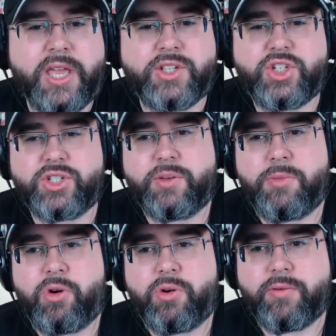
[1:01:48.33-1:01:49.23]
just
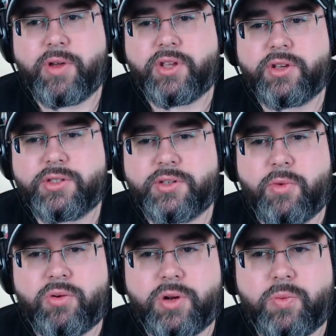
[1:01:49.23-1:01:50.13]
Samoan. You're right,
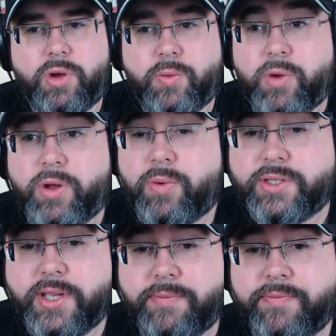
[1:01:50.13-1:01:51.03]
Samoan and white. What what's
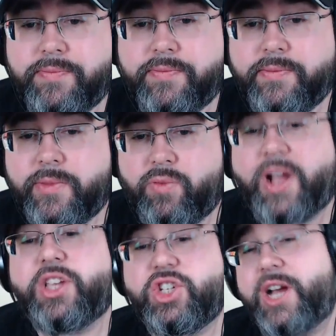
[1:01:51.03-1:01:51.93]
that?
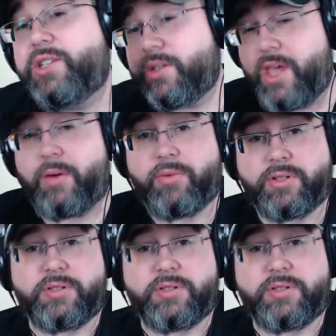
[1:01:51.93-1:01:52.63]
Rocky Johnson, yeah, was his, yeah,